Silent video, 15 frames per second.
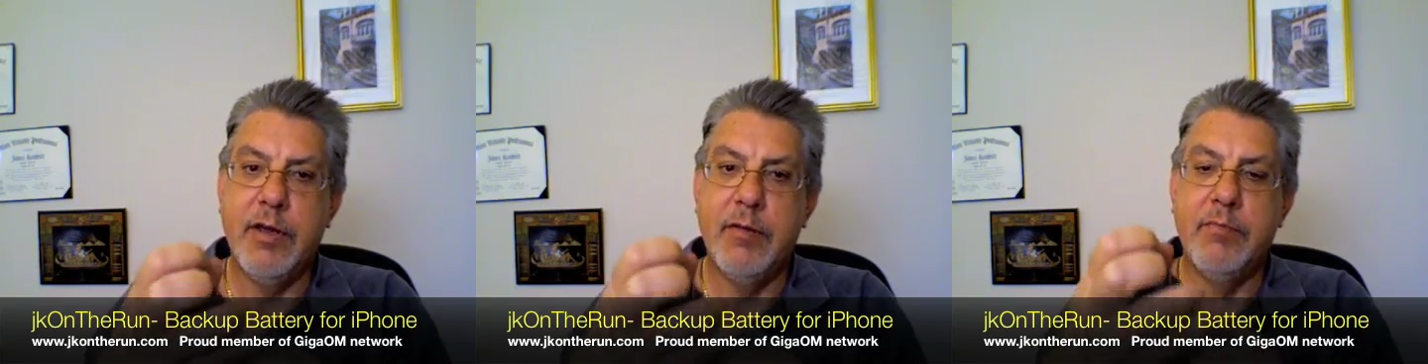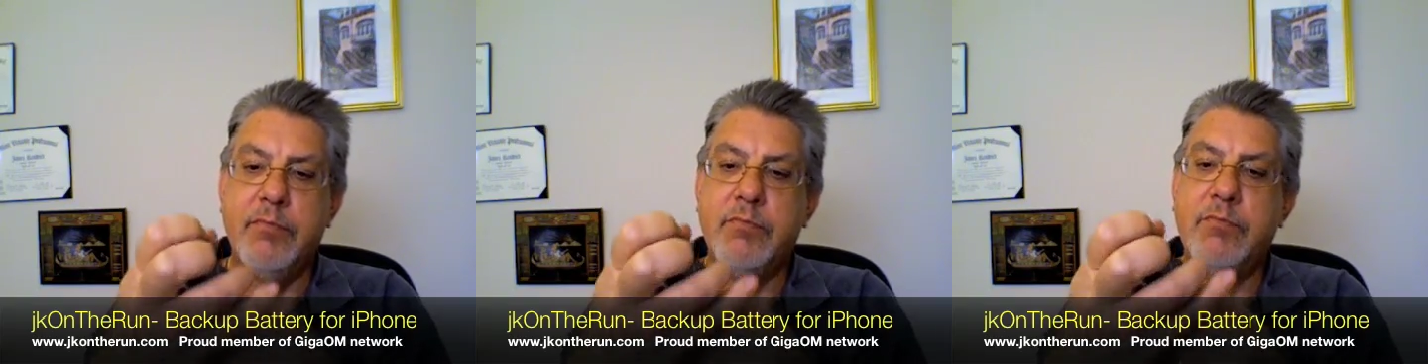
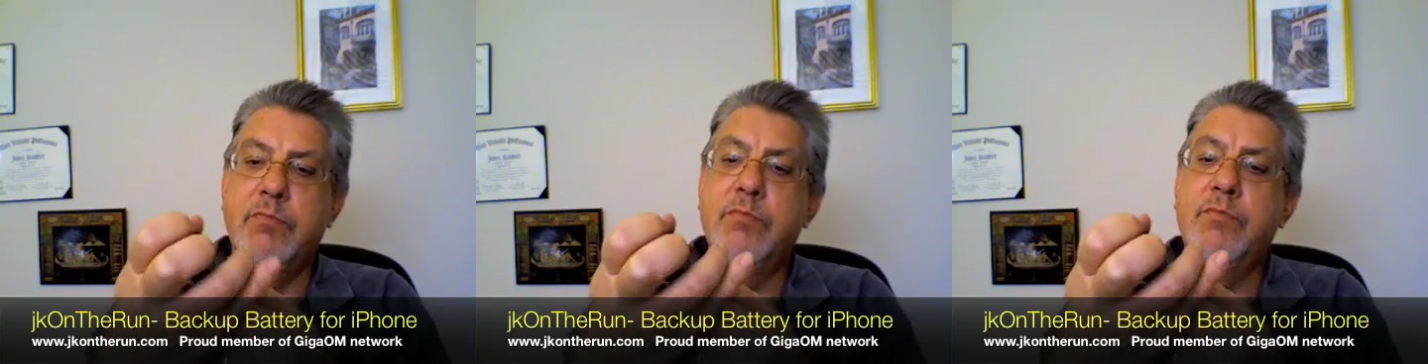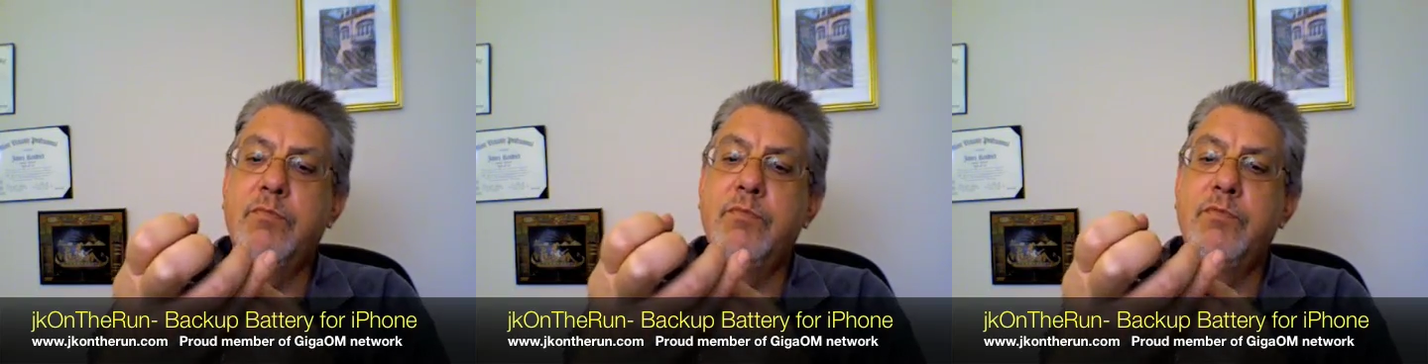I'm
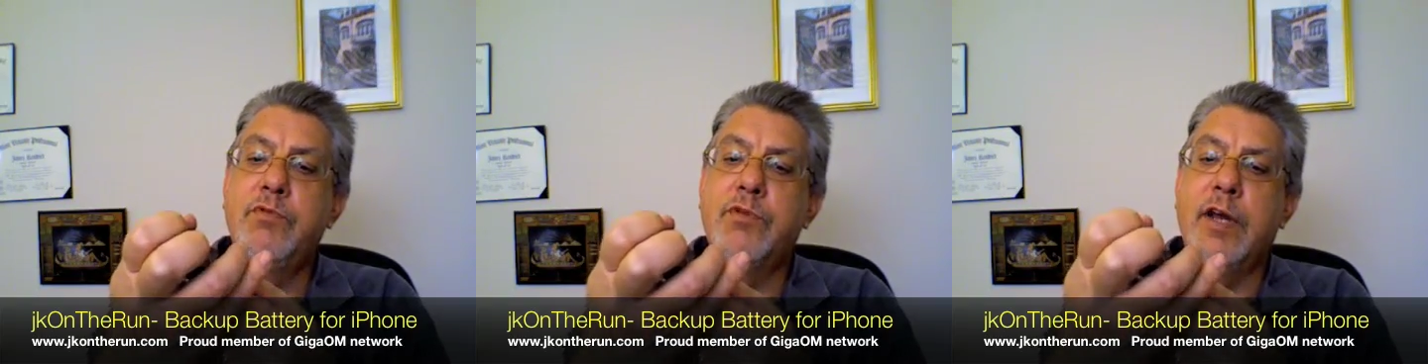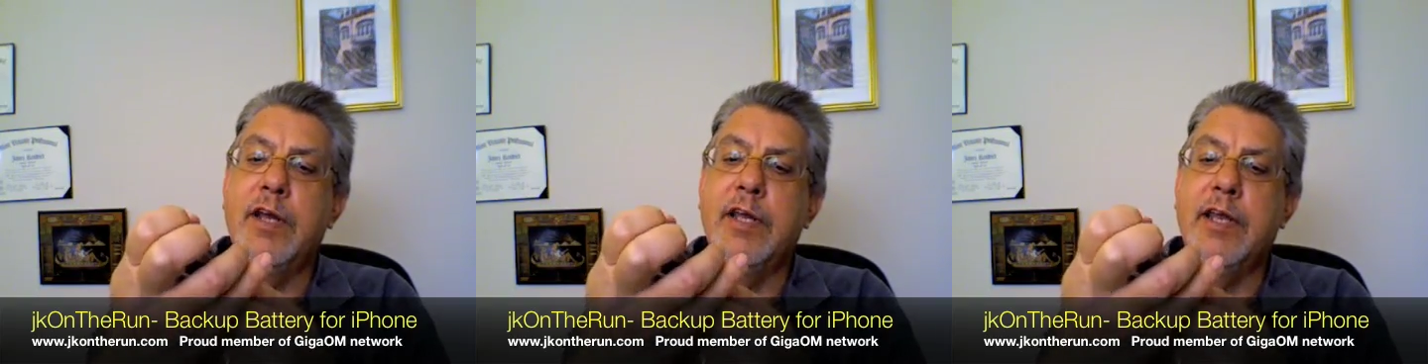
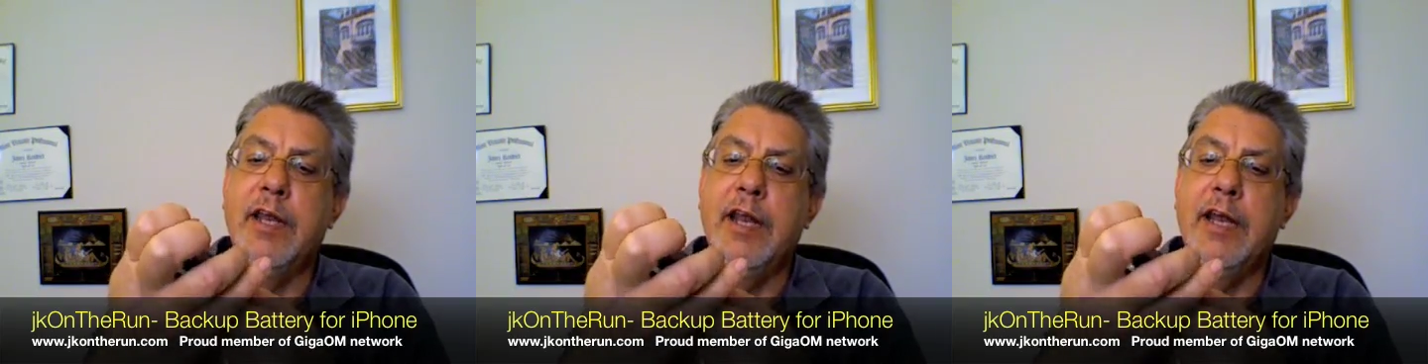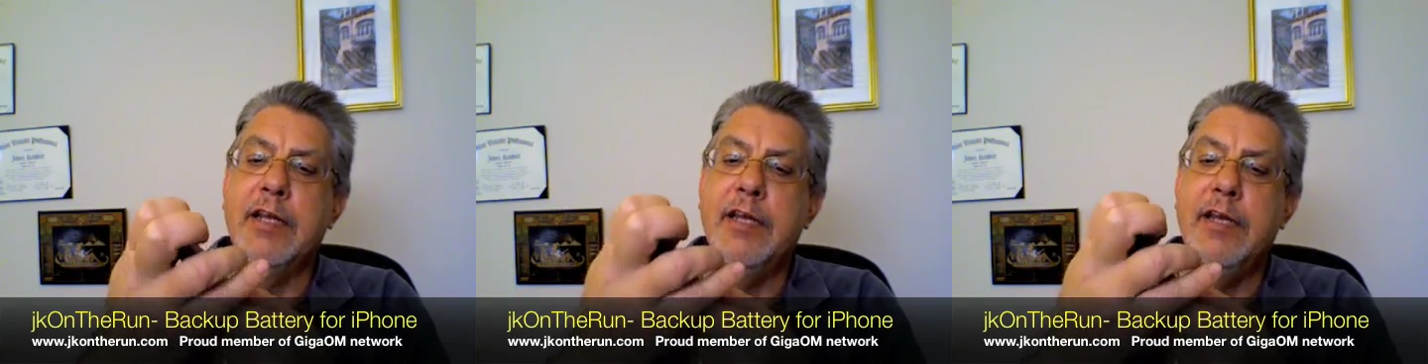trying to
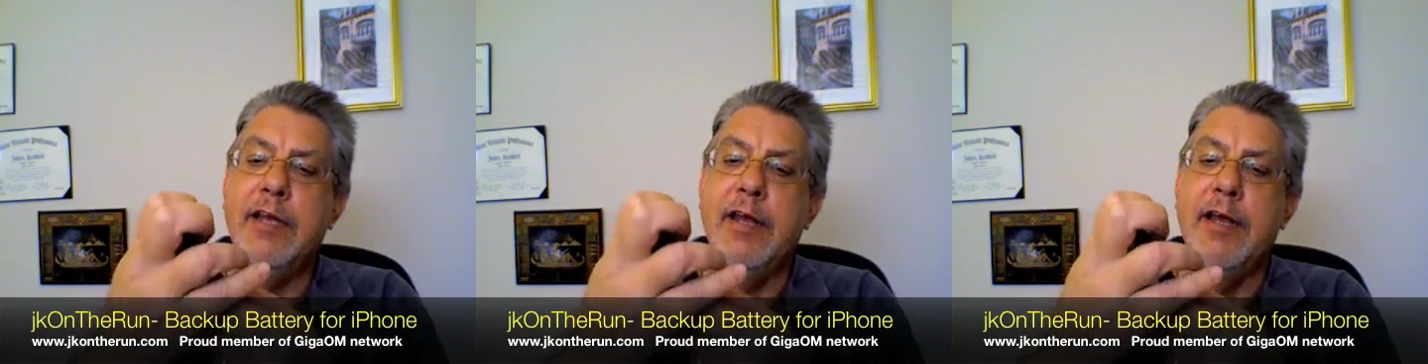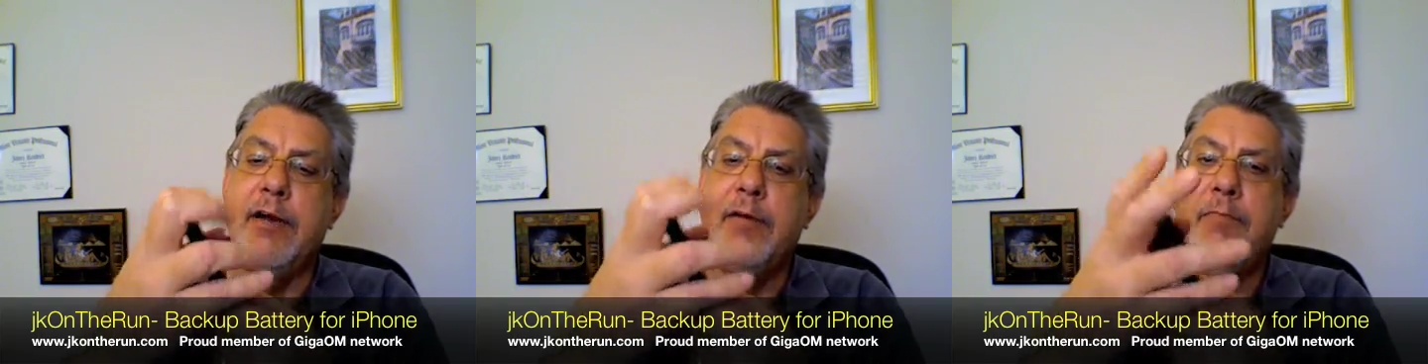connect it now.